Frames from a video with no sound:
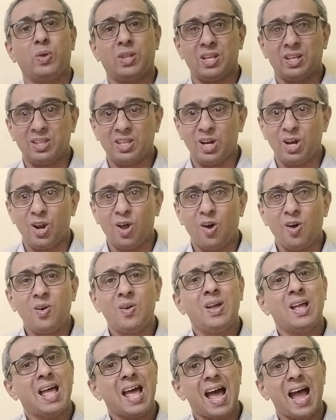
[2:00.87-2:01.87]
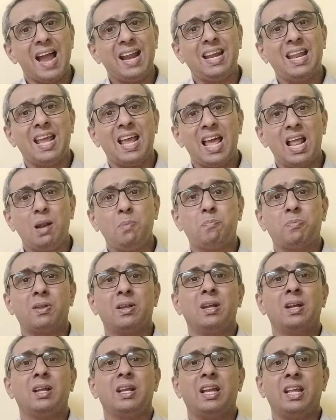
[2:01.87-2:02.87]
within the law and
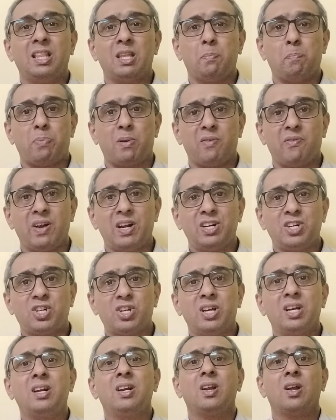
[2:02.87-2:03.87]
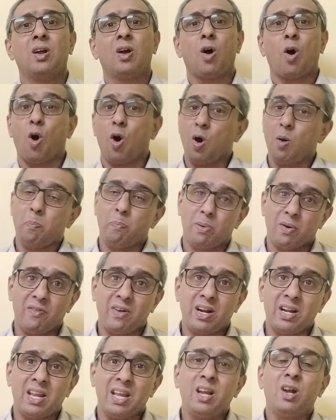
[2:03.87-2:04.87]
help in the prevention or
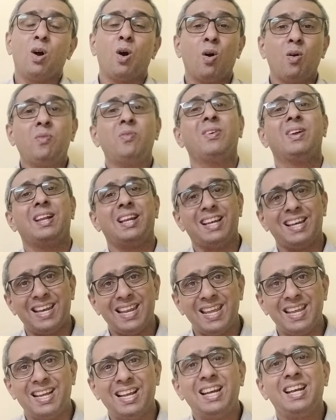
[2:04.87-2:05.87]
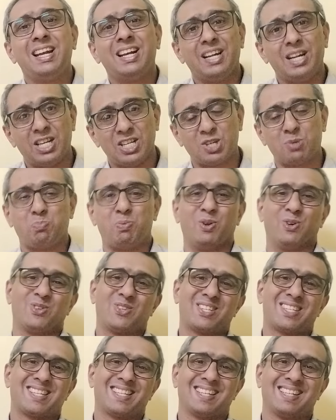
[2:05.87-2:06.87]
preventing of legal
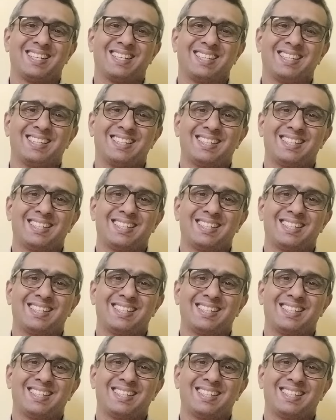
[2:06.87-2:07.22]
disputes.